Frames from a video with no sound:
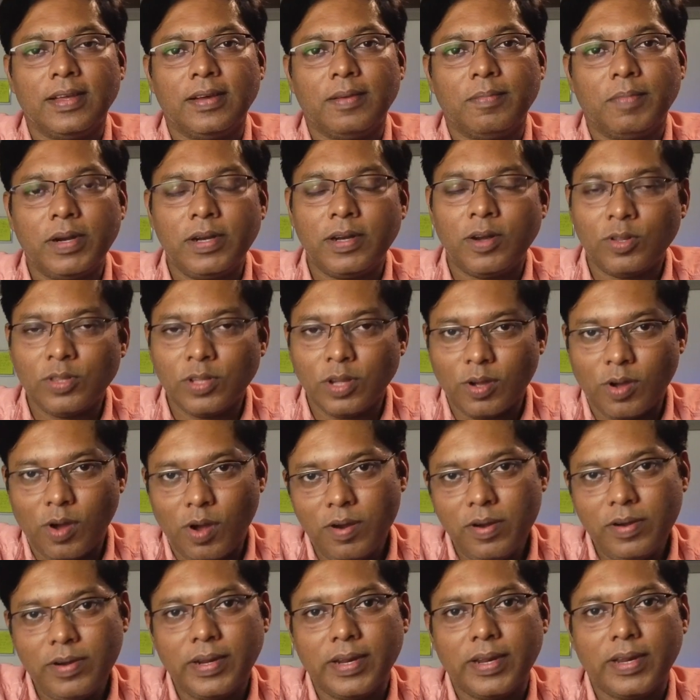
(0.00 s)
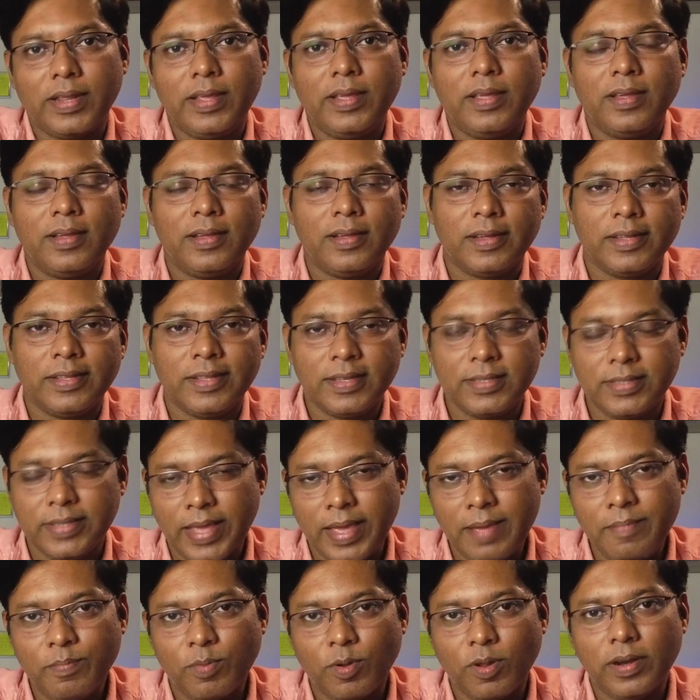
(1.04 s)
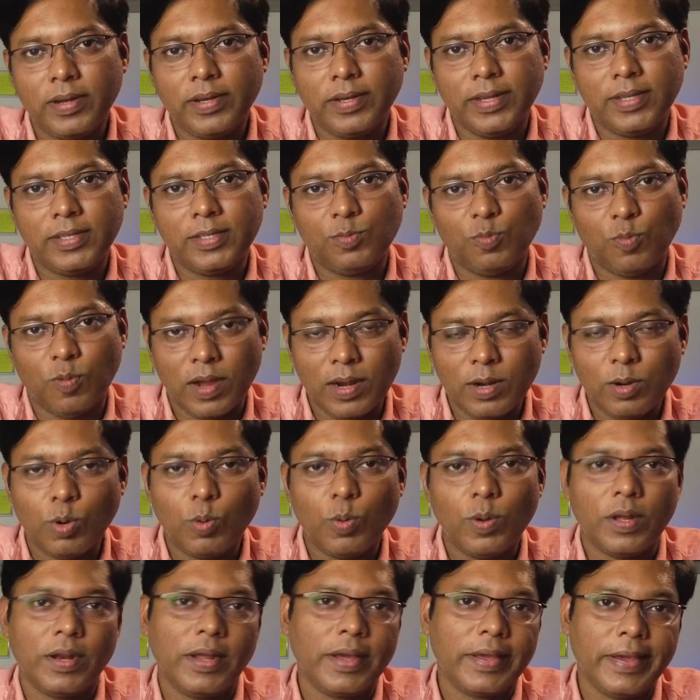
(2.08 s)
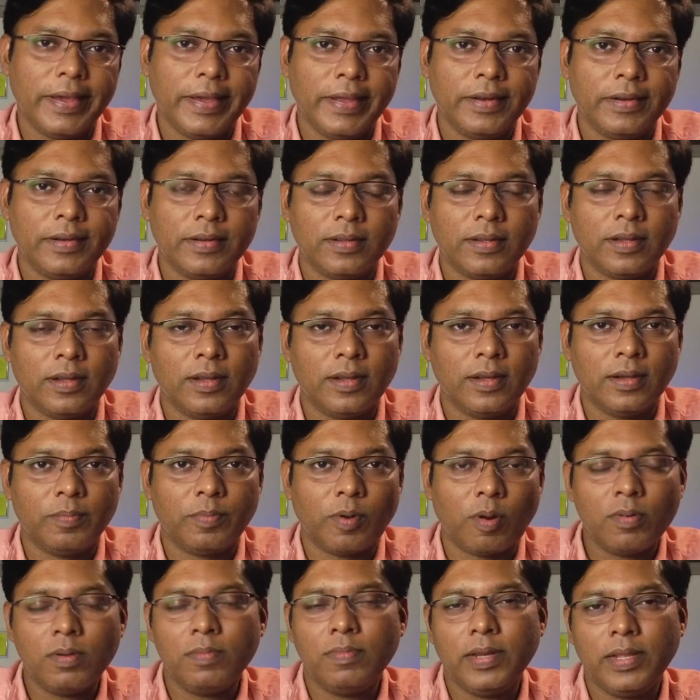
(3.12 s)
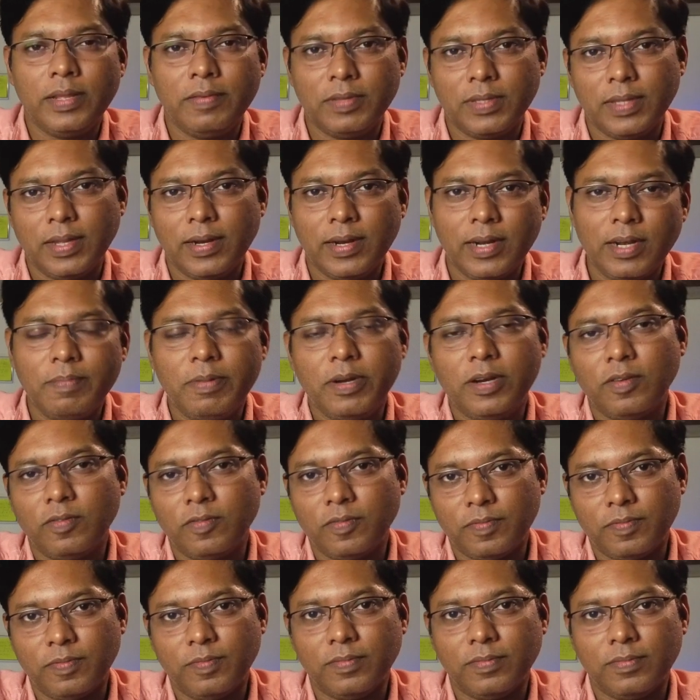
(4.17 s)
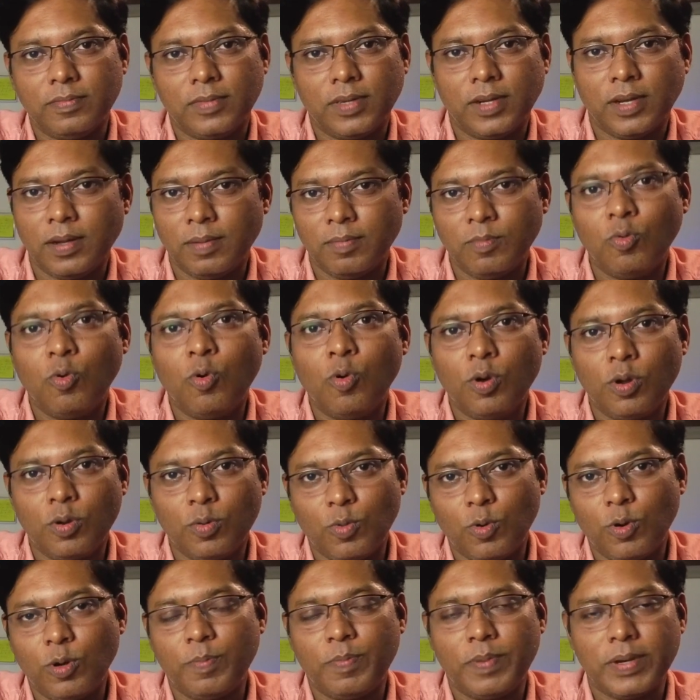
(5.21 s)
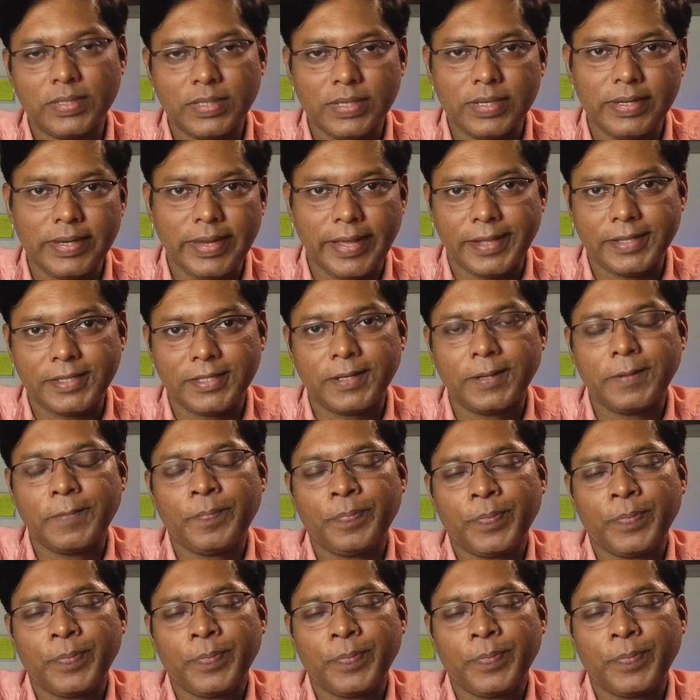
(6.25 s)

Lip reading: But on the contrary, the same politics won over again, probably with a little bit of more vote percentage.